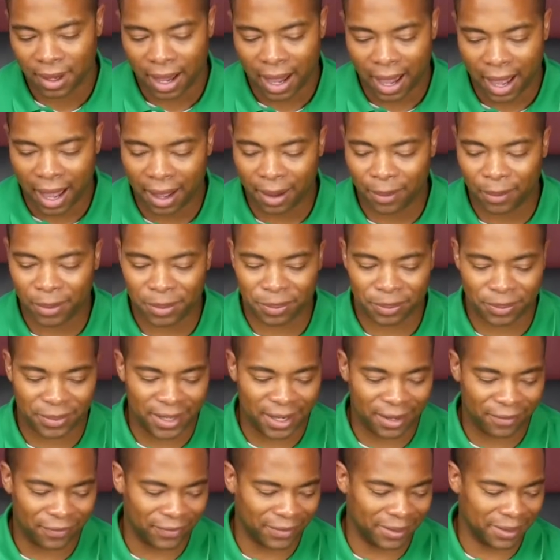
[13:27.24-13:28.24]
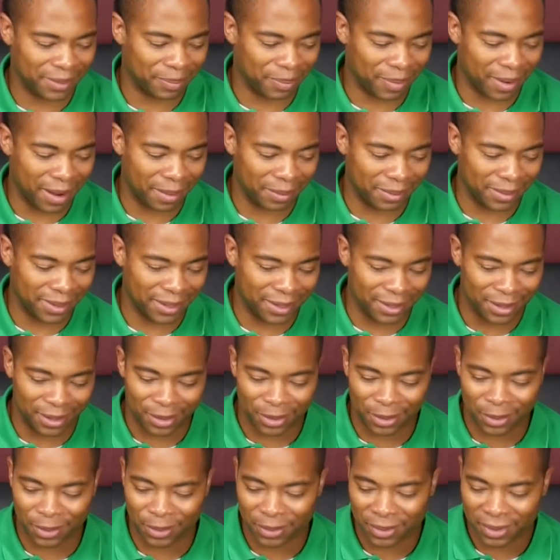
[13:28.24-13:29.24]
I would definitely probably
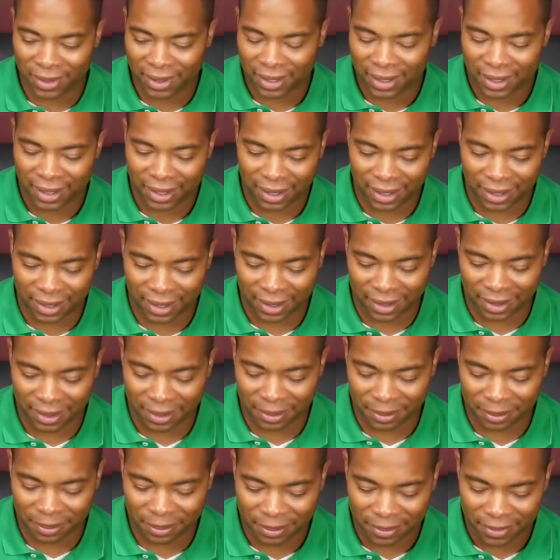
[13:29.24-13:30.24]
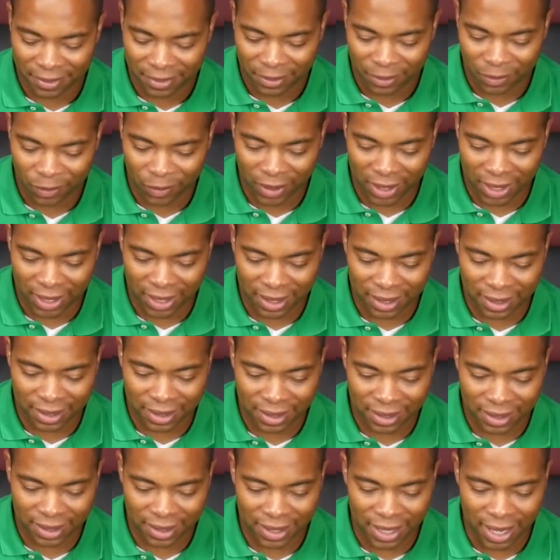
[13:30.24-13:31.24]
go
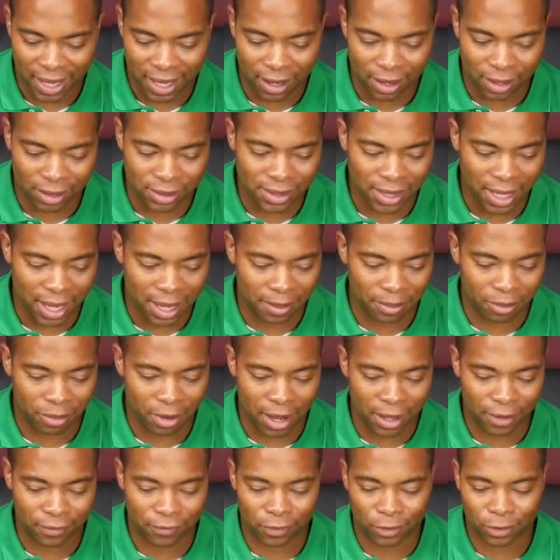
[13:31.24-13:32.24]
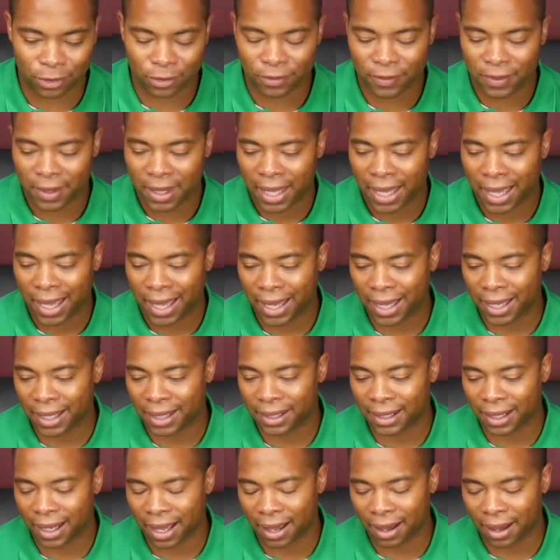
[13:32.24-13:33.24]
with an AR type rifle,
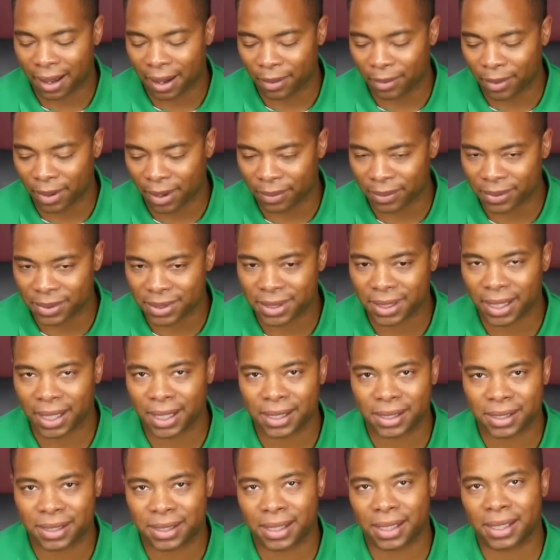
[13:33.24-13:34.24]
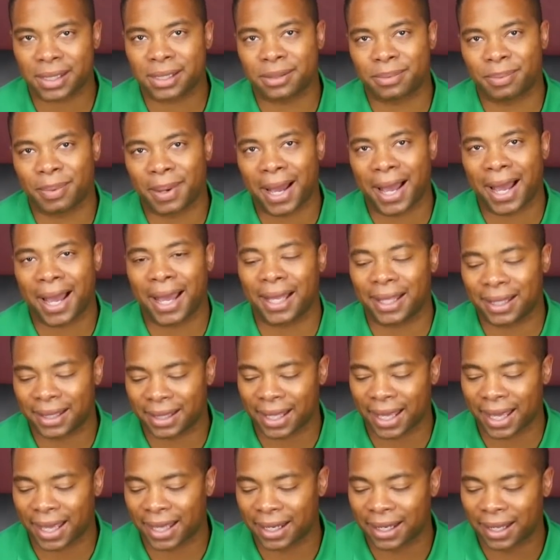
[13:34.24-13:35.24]
and I would say just behind
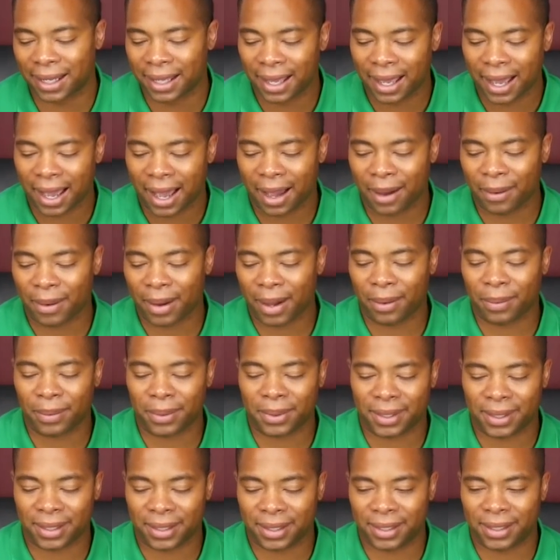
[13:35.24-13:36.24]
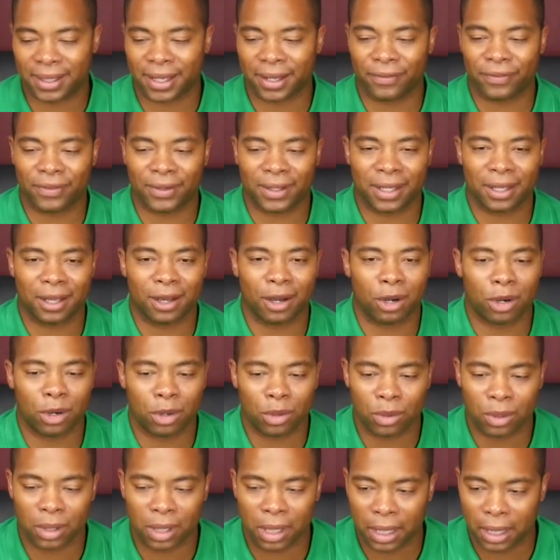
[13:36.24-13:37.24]
that, I would definitely
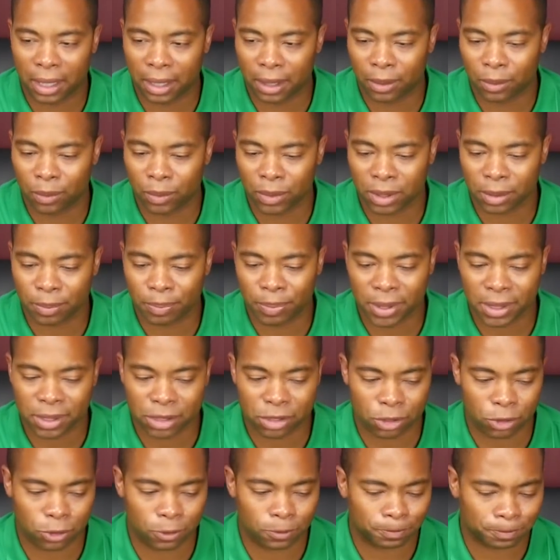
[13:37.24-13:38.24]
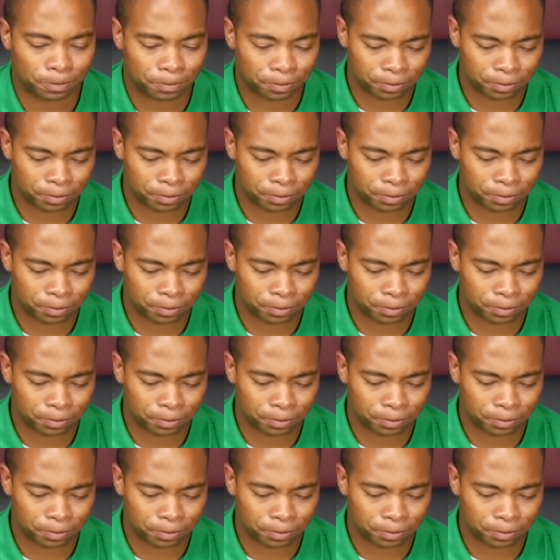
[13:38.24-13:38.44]
go with a pistol.